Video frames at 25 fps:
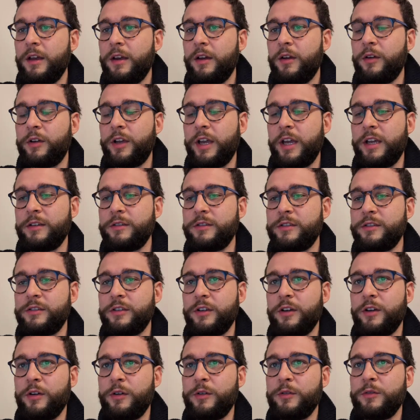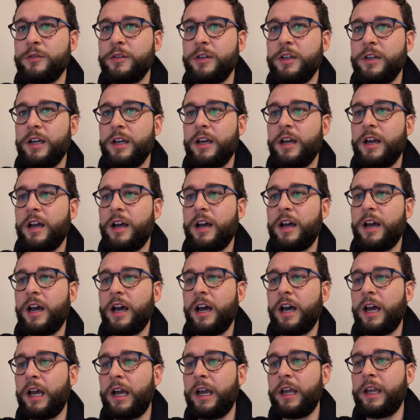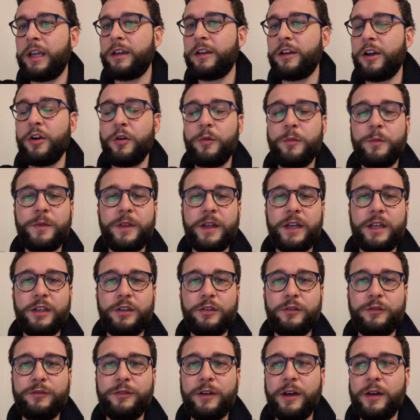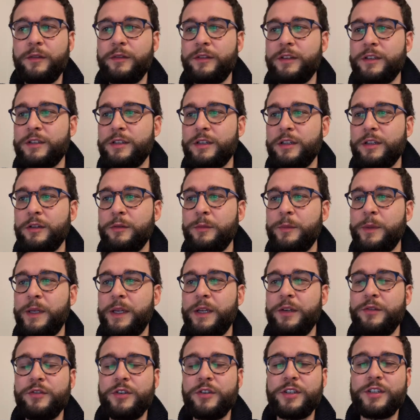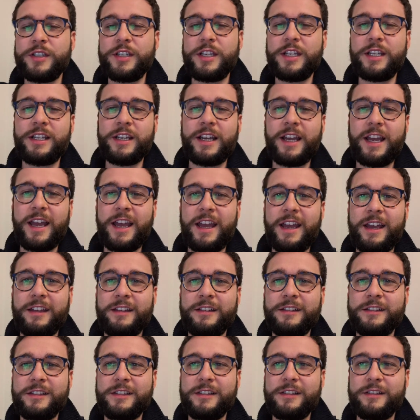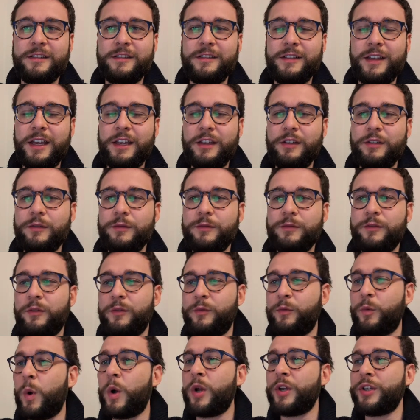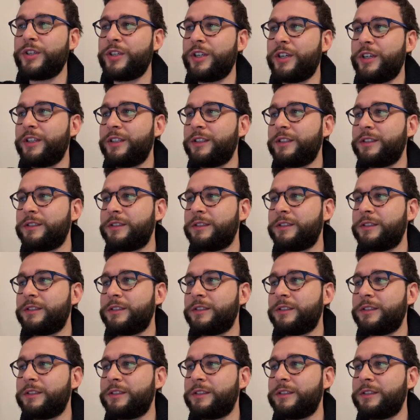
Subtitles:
Okay, so I hope that you found this a little bit interesting, and thank you for watching.